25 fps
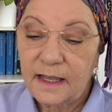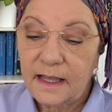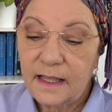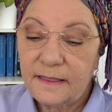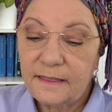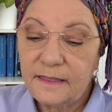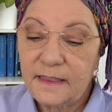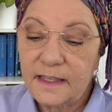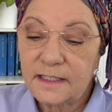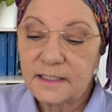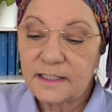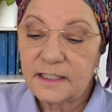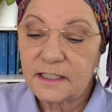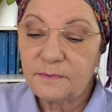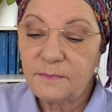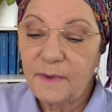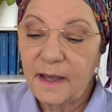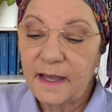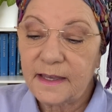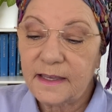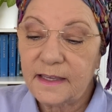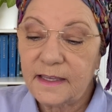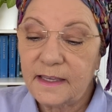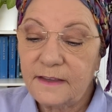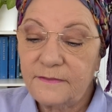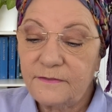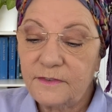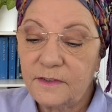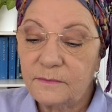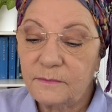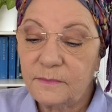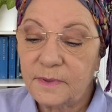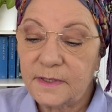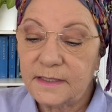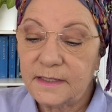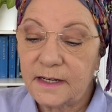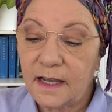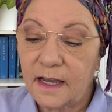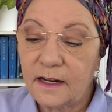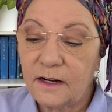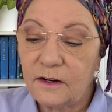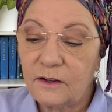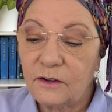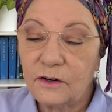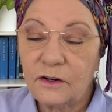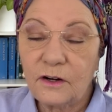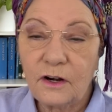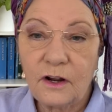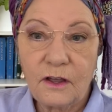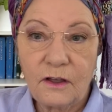This may even be done
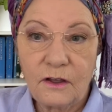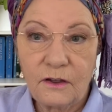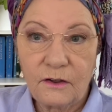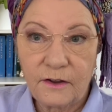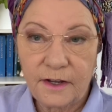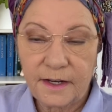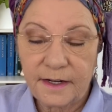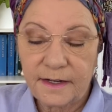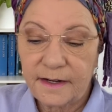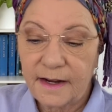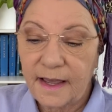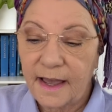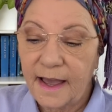online.